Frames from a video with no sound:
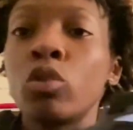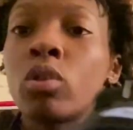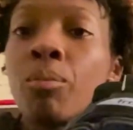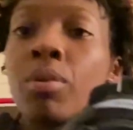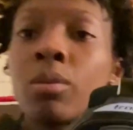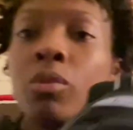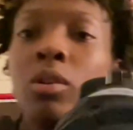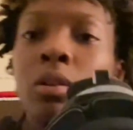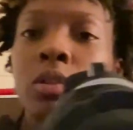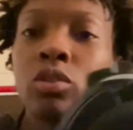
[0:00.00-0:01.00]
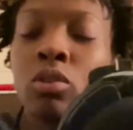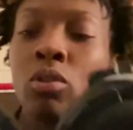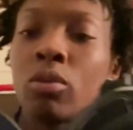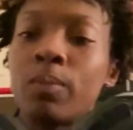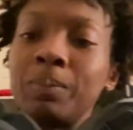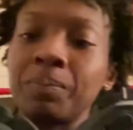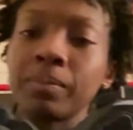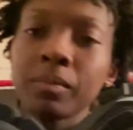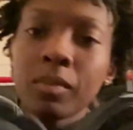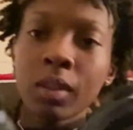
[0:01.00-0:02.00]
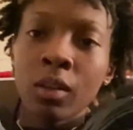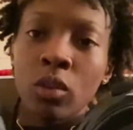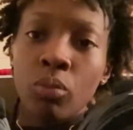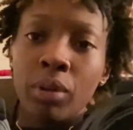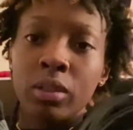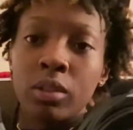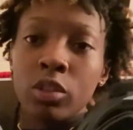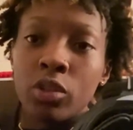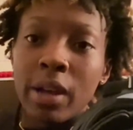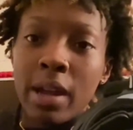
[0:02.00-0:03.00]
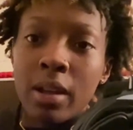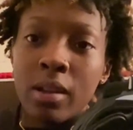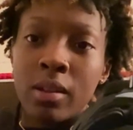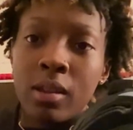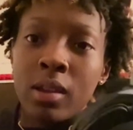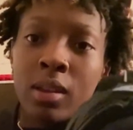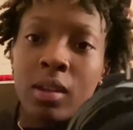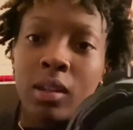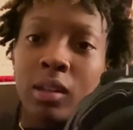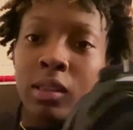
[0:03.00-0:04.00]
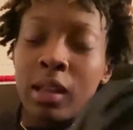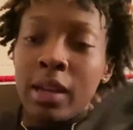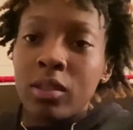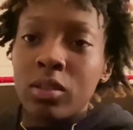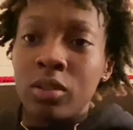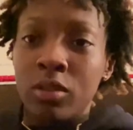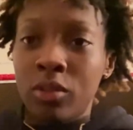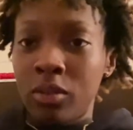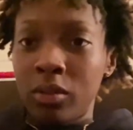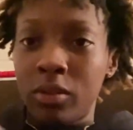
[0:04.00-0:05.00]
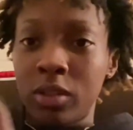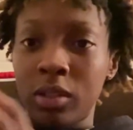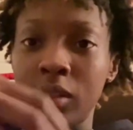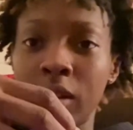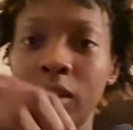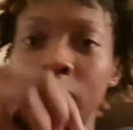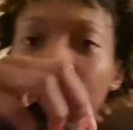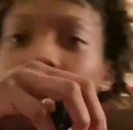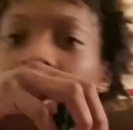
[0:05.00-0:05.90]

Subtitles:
could put them on. So you press the track and the light turn on, just like this.